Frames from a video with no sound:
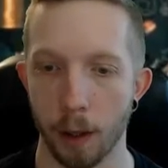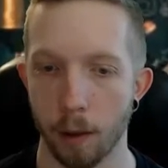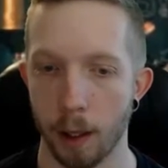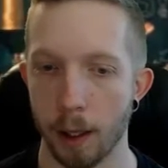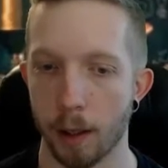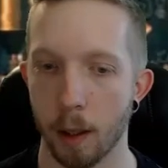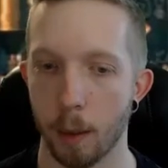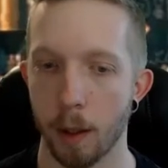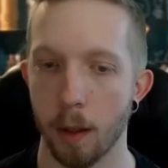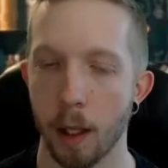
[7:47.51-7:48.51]
Like it's
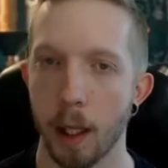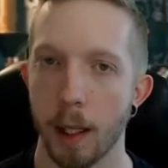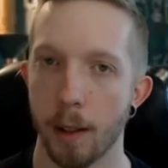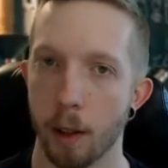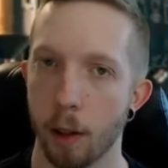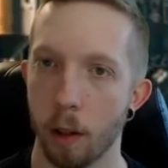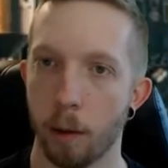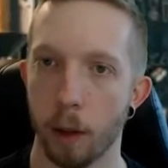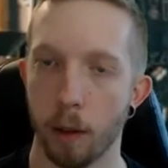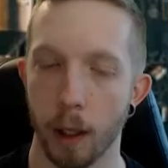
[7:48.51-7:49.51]
something, it's good
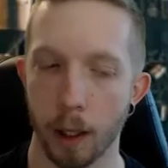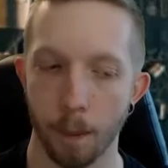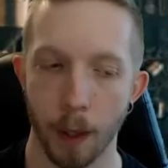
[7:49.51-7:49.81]
for like